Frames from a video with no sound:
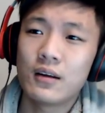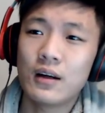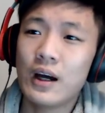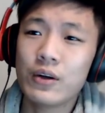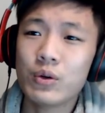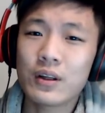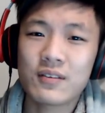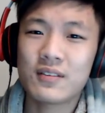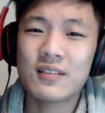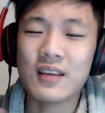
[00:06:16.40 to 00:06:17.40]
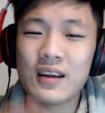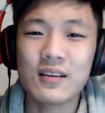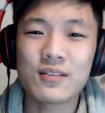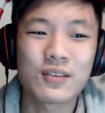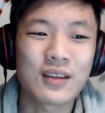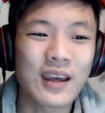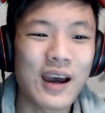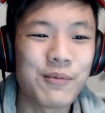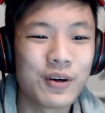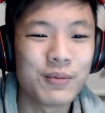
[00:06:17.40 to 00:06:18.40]
I don't want to say this on
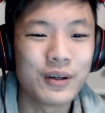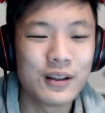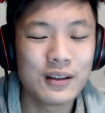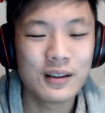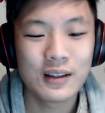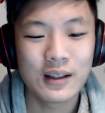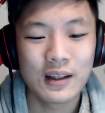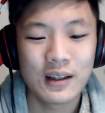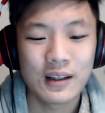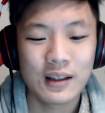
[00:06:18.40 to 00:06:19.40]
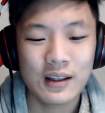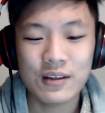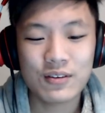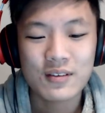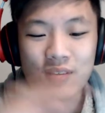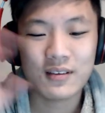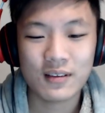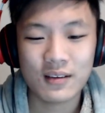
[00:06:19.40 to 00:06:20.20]
camera, but he just